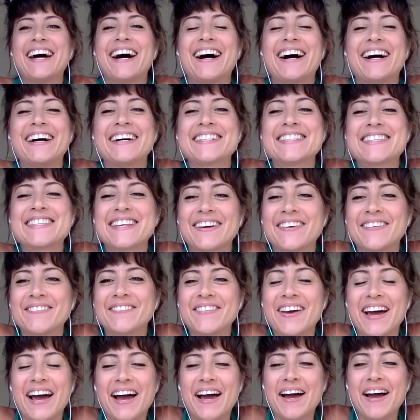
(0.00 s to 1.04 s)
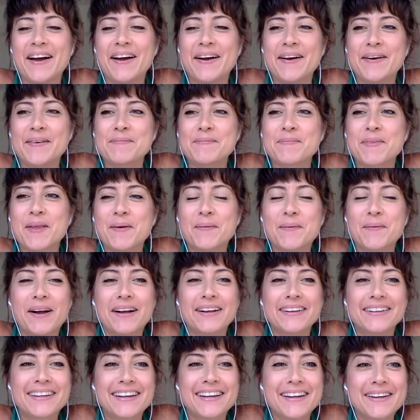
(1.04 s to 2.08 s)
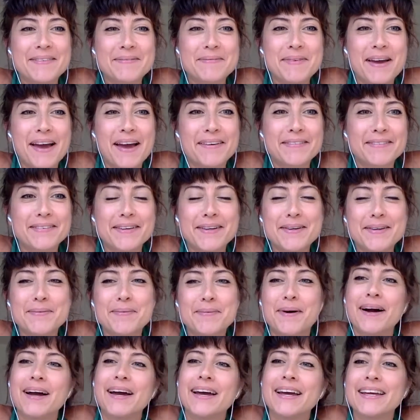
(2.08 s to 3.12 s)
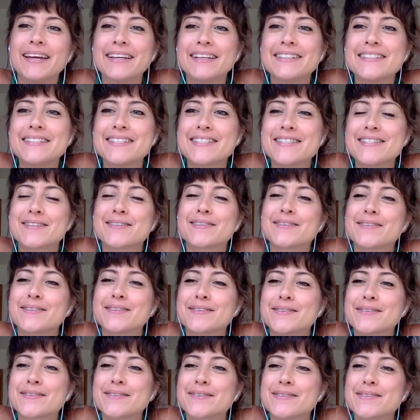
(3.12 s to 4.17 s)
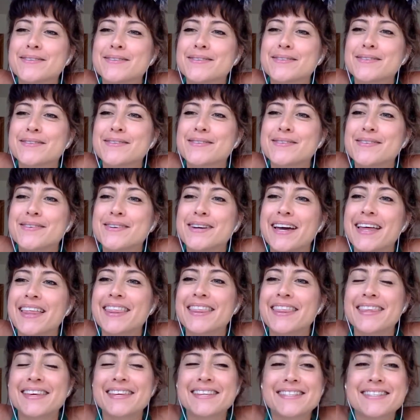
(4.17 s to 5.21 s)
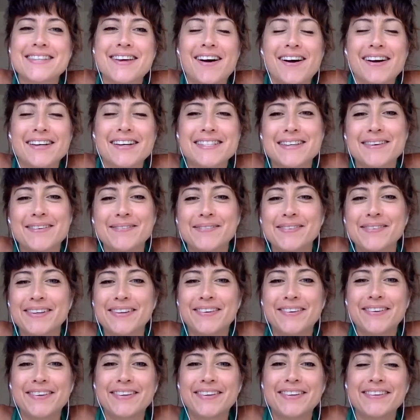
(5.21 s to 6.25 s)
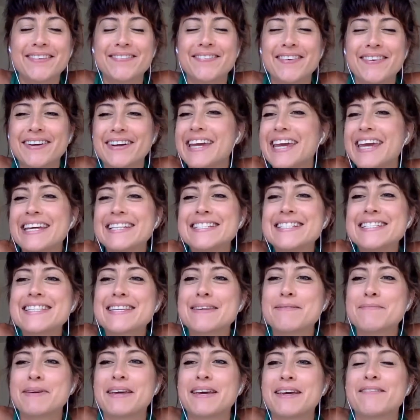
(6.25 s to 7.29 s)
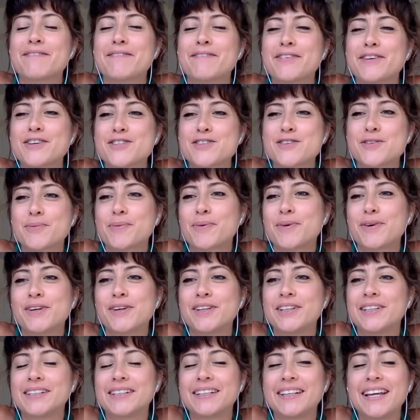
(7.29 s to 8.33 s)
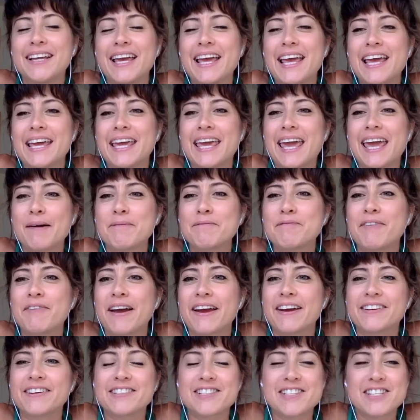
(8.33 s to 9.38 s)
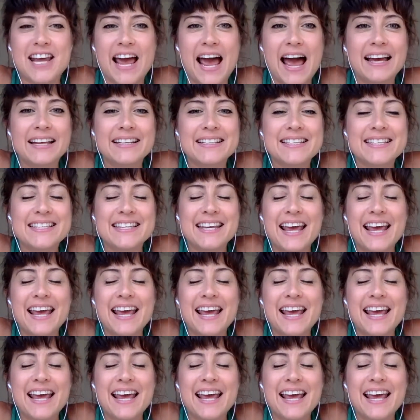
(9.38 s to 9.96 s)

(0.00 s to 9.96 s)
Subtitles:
Awesome. Welcome everyone to this awesome little, very intimate virtual campfire chat,